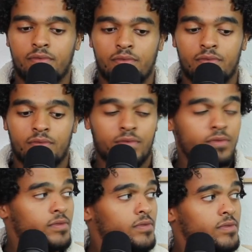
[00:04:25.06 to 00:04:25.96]

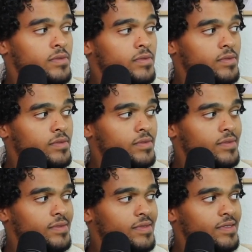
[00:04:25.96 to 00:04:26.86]

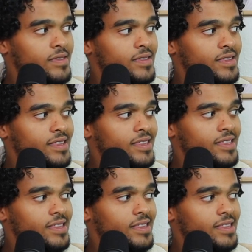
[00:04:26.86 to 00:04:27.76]

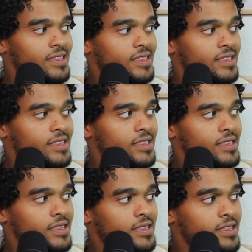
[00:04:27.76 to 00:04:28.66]

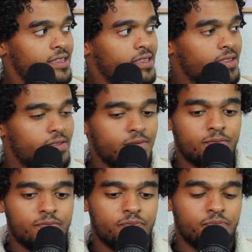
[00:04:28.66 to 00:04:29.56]

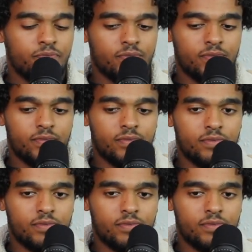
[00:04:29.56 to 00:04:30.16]
The person shown says nothing.